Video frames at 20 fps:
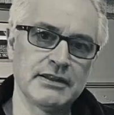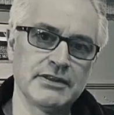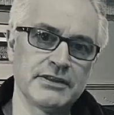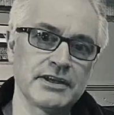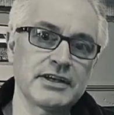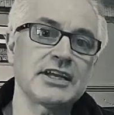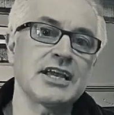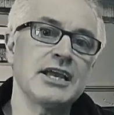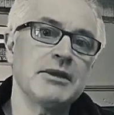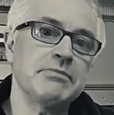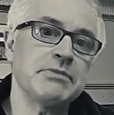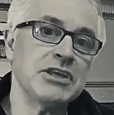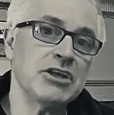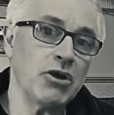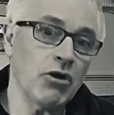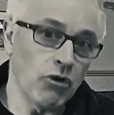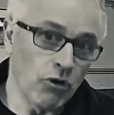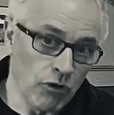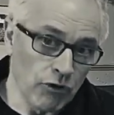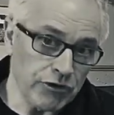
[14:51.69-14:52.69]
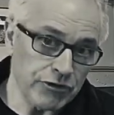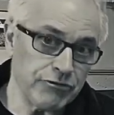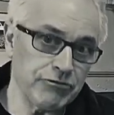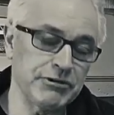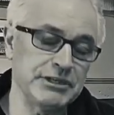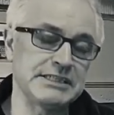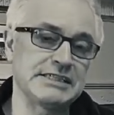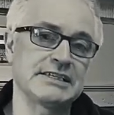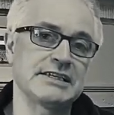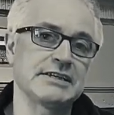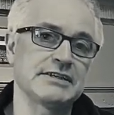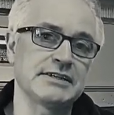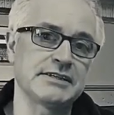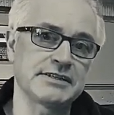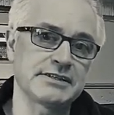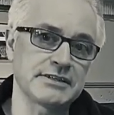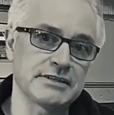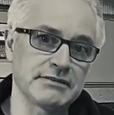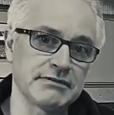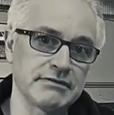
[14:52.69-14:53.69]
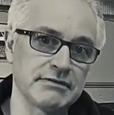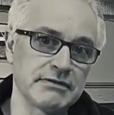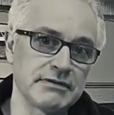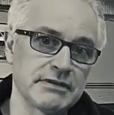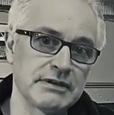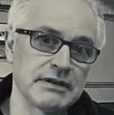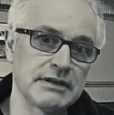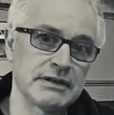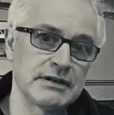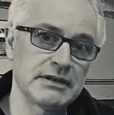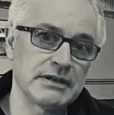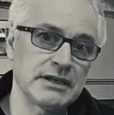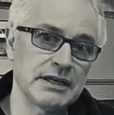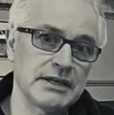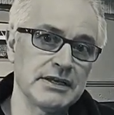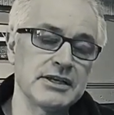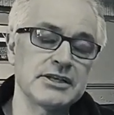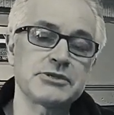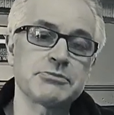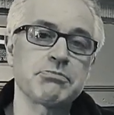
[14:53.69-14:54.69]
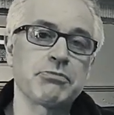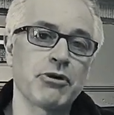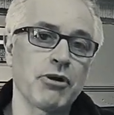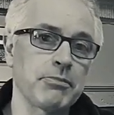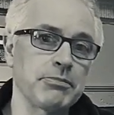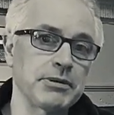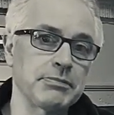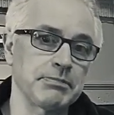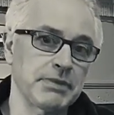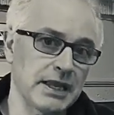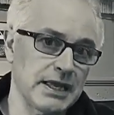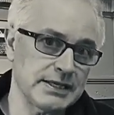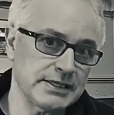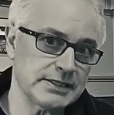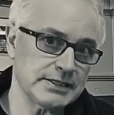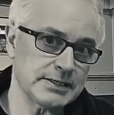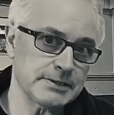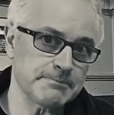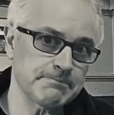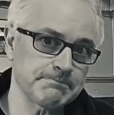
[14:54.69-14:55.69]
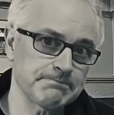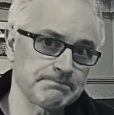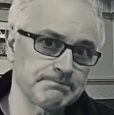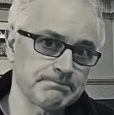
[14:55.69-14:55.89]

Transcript: that keep the ordinary citizen in his proper place.